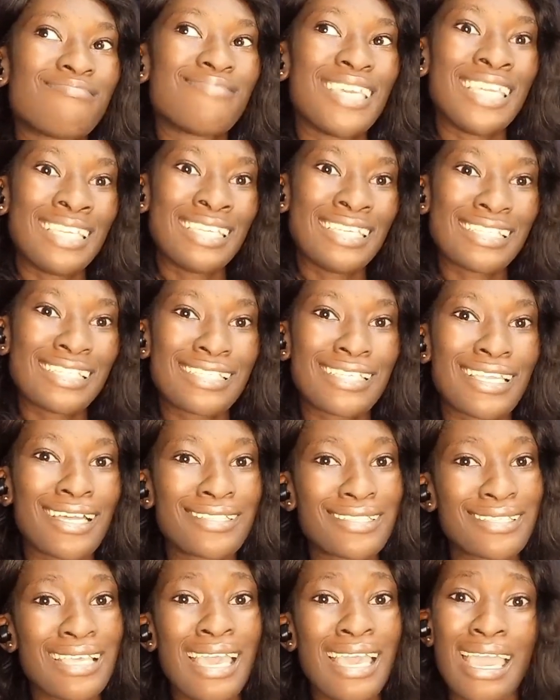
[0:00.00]
in it
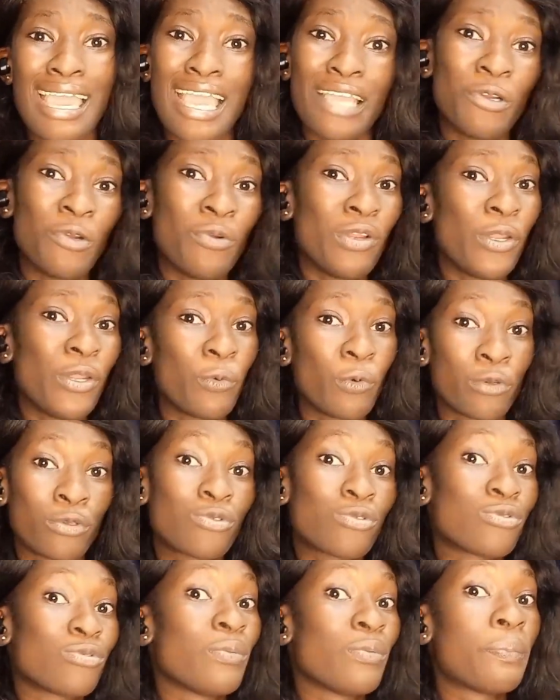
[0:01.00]
that I don't really want
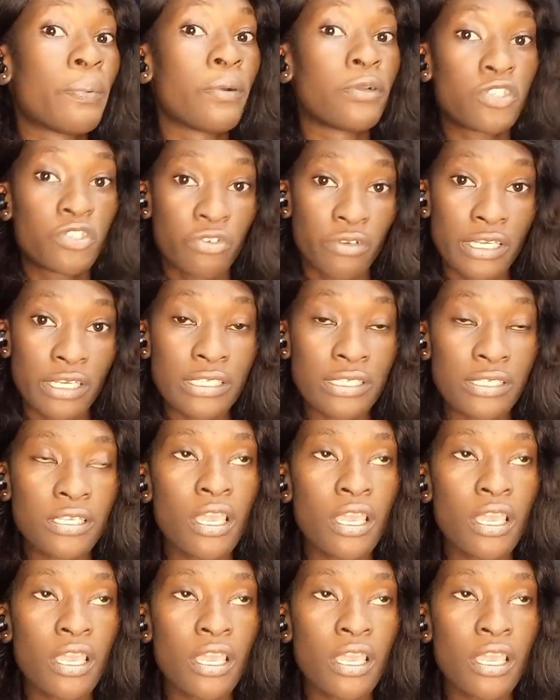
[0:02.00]
to portray,